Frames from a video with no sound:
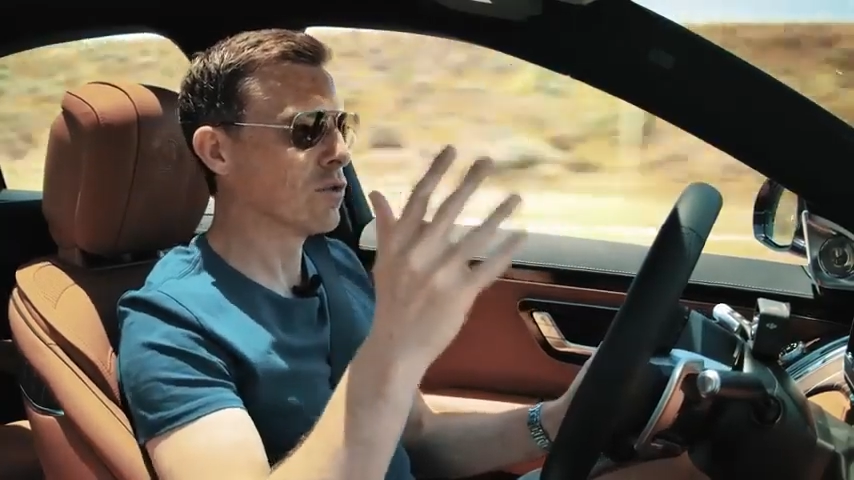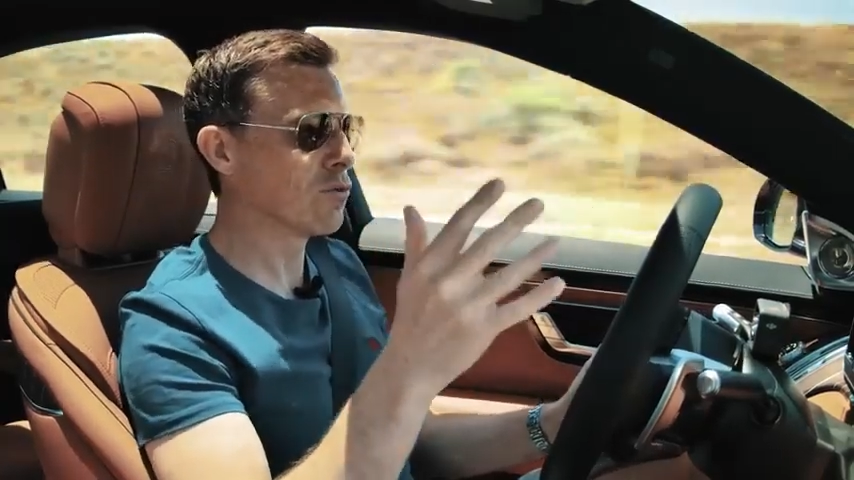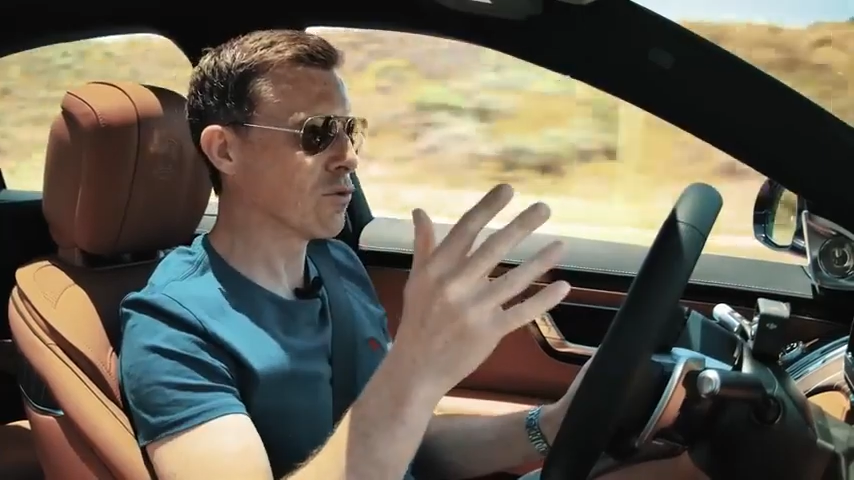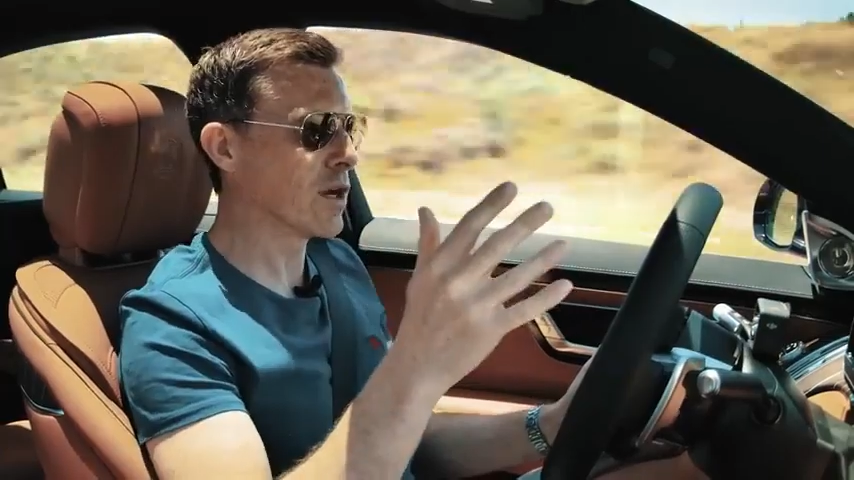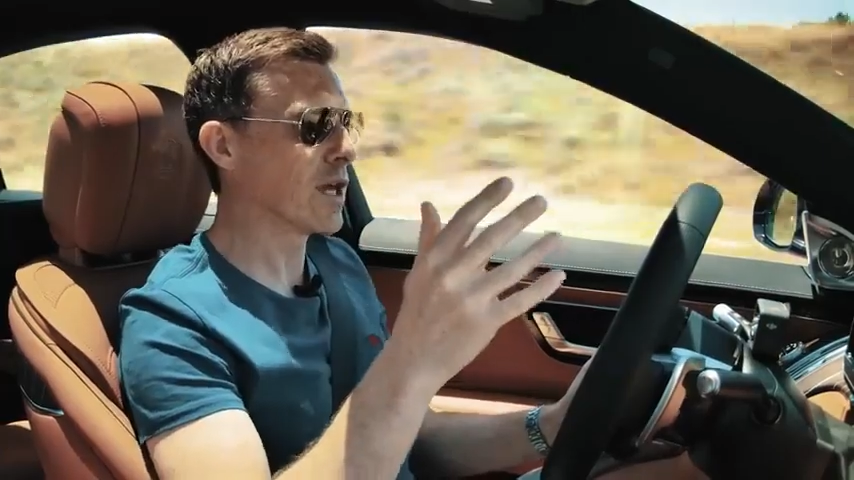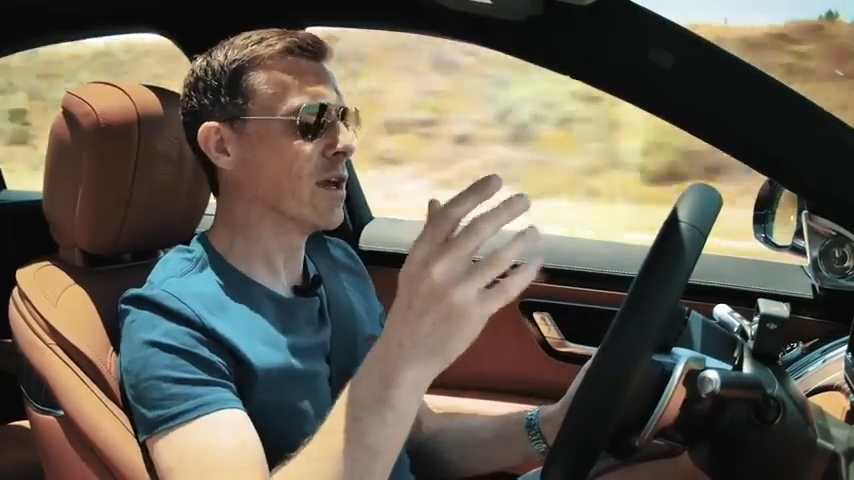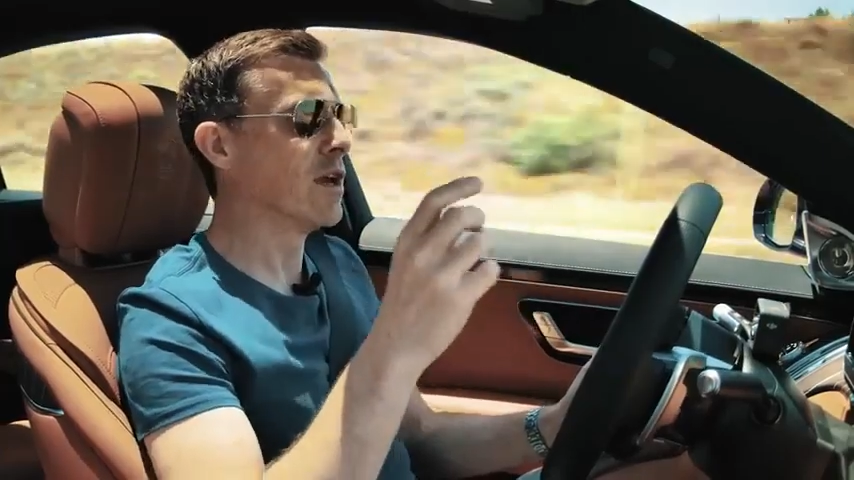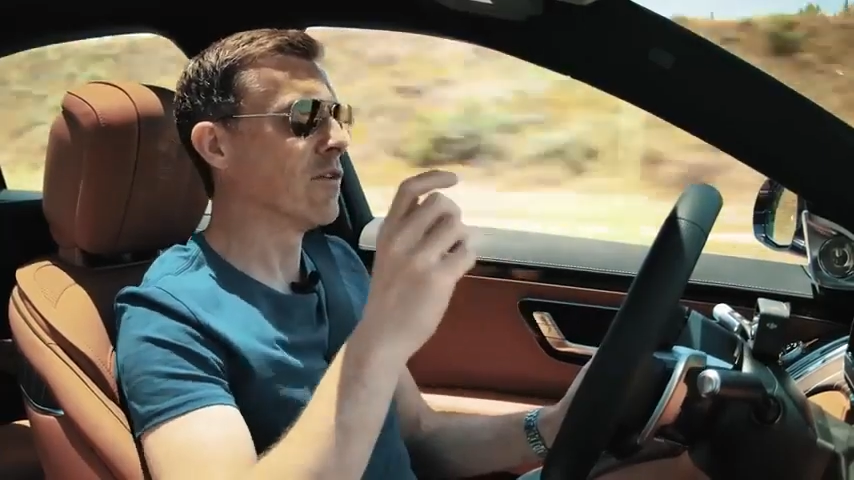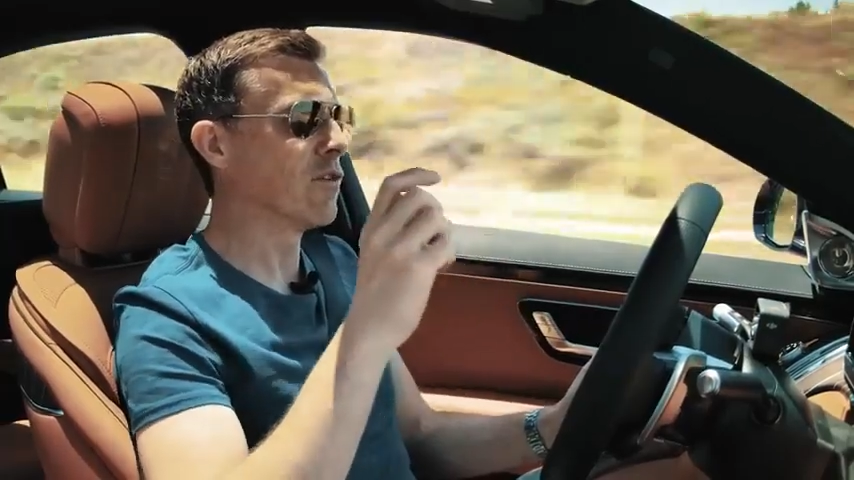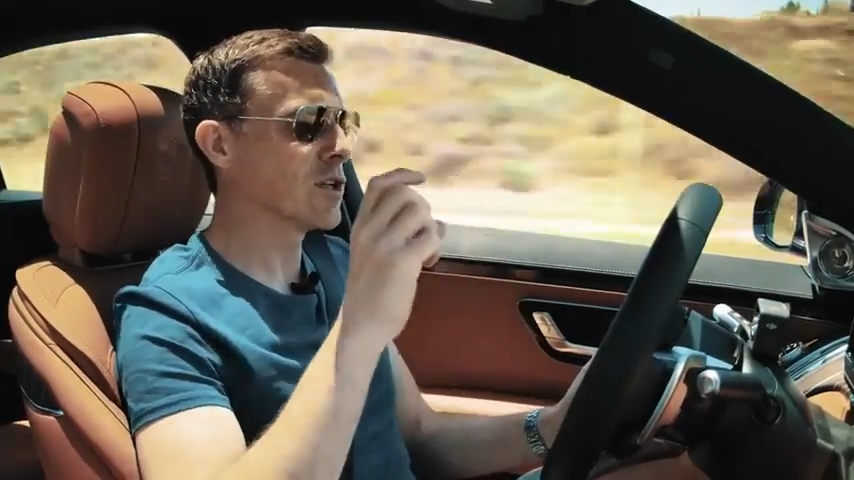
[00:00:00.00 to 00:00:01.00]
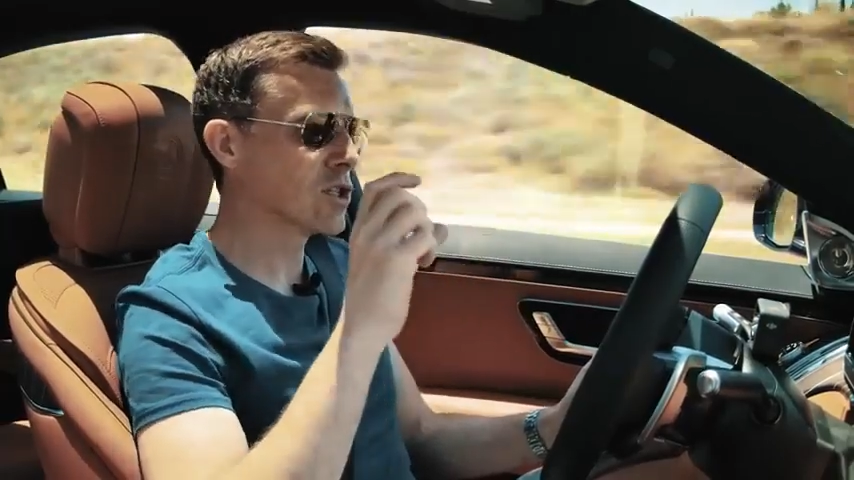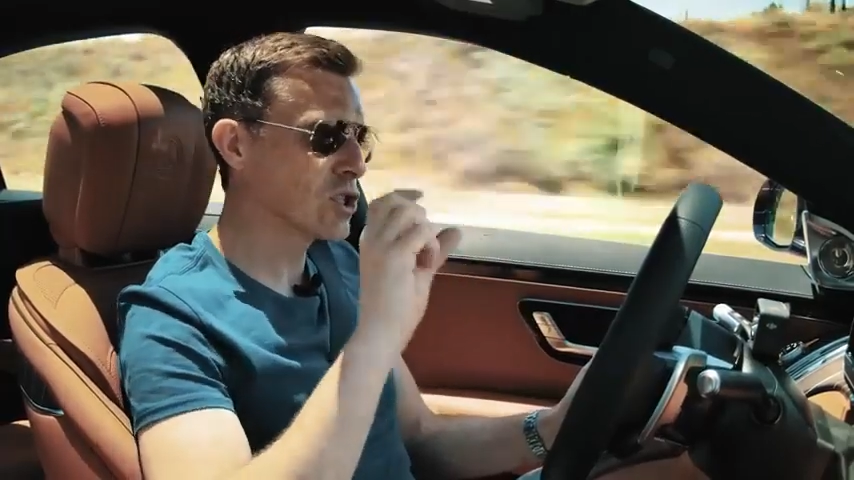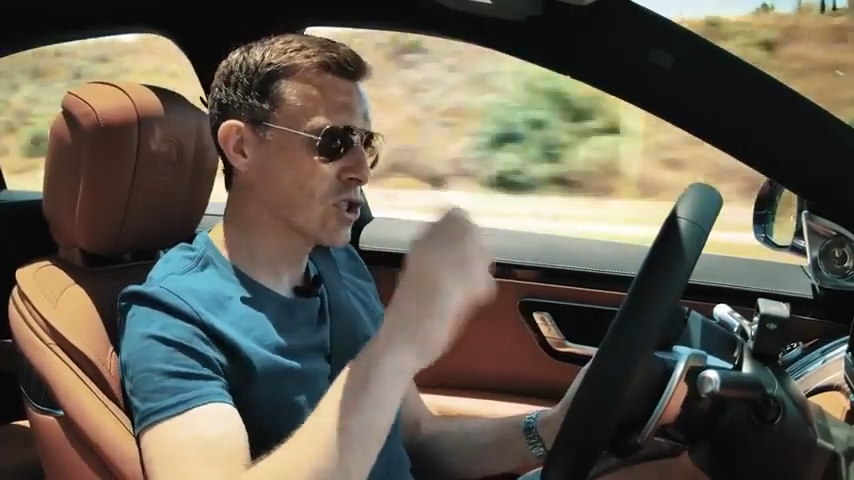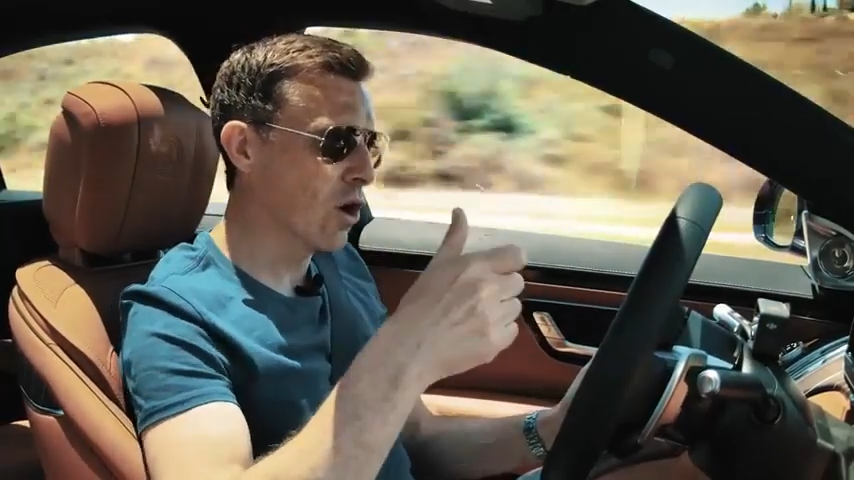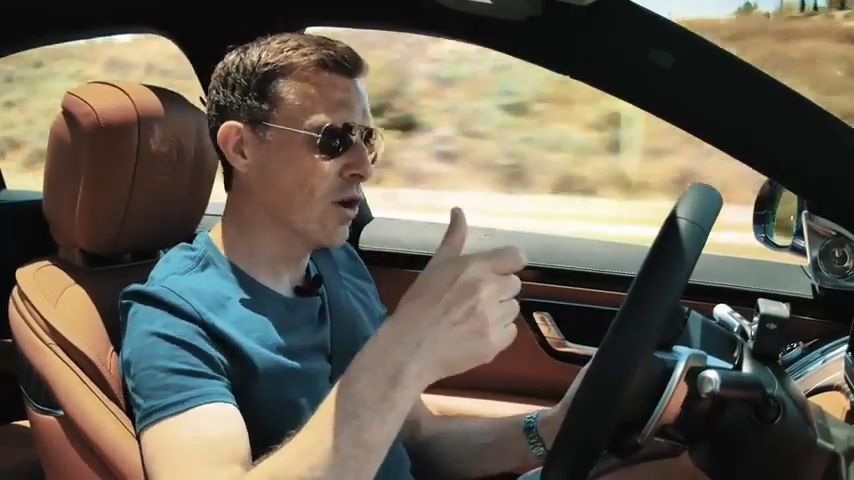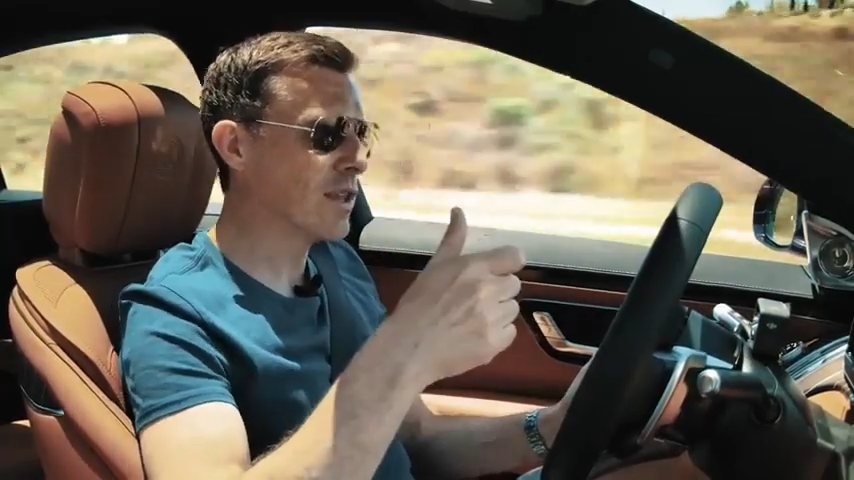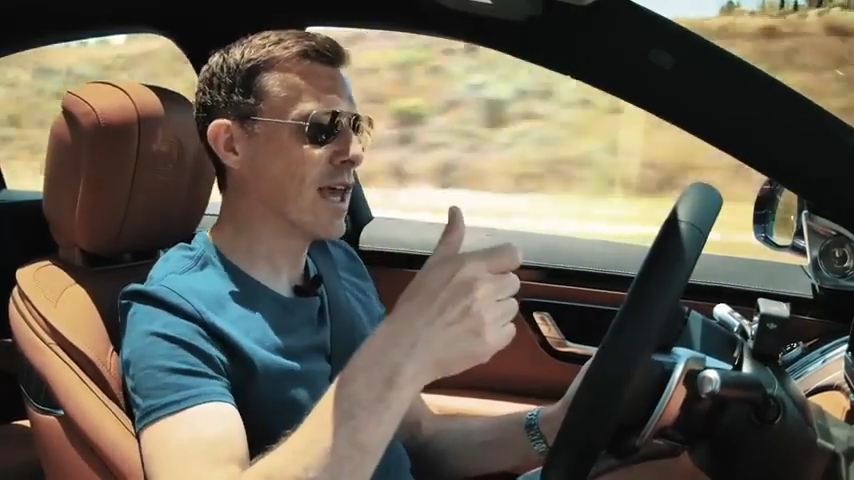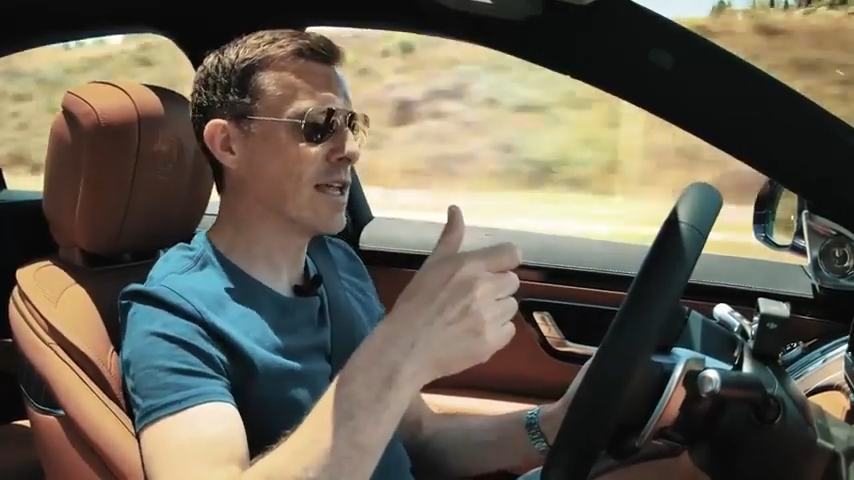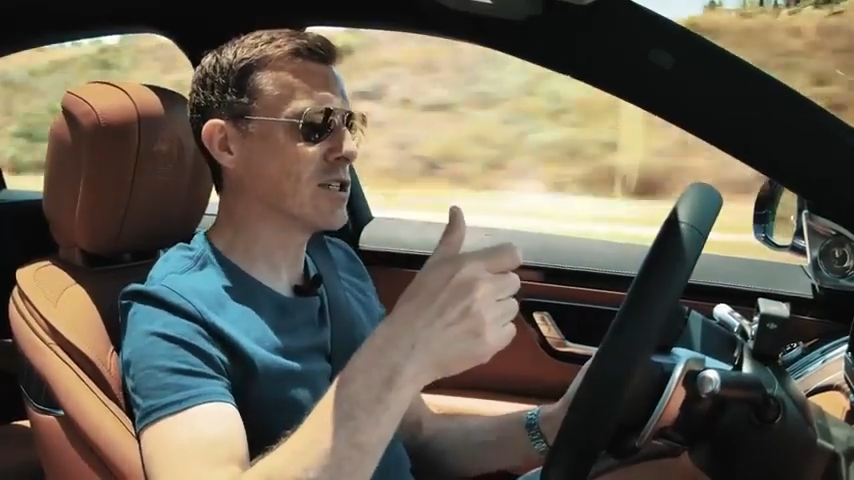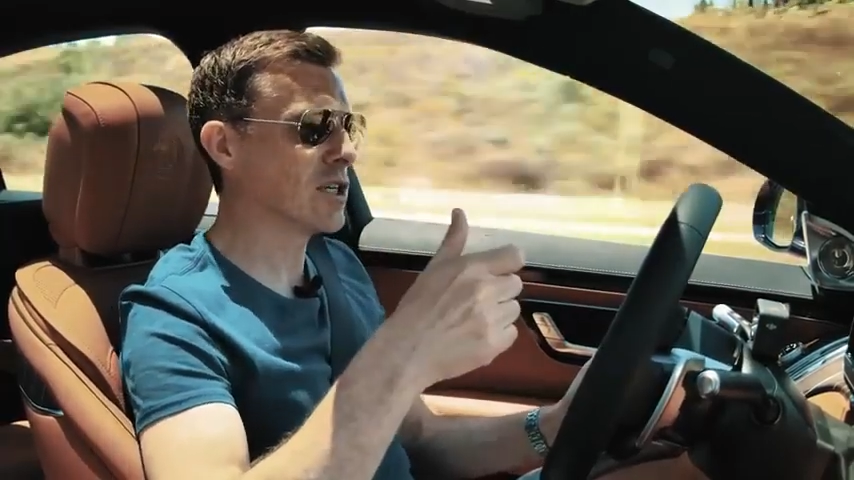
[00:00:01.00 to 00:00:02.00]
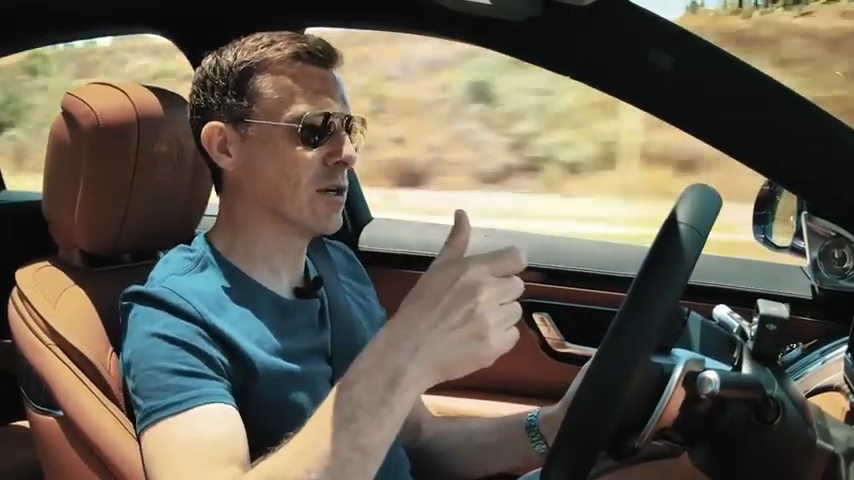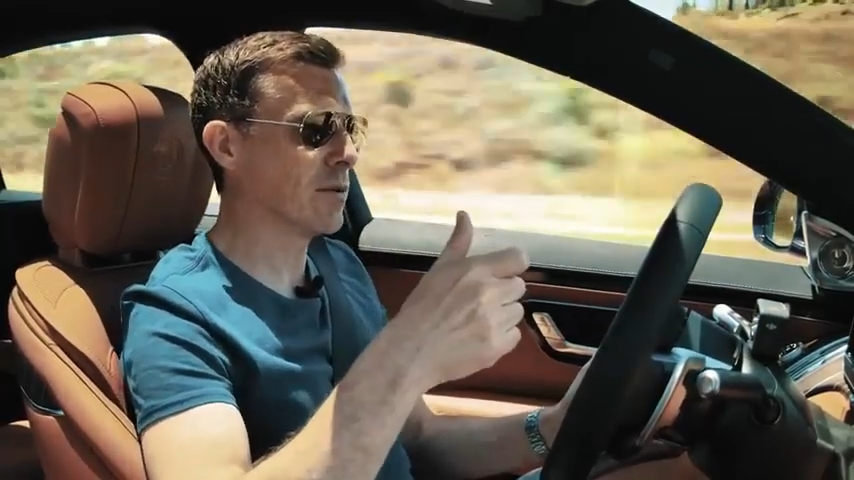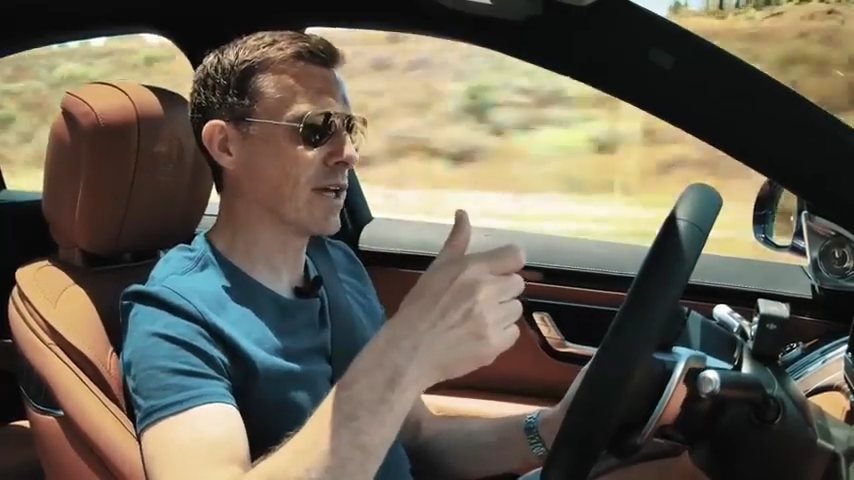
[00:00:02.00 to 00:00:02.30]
3, for it to start the engine up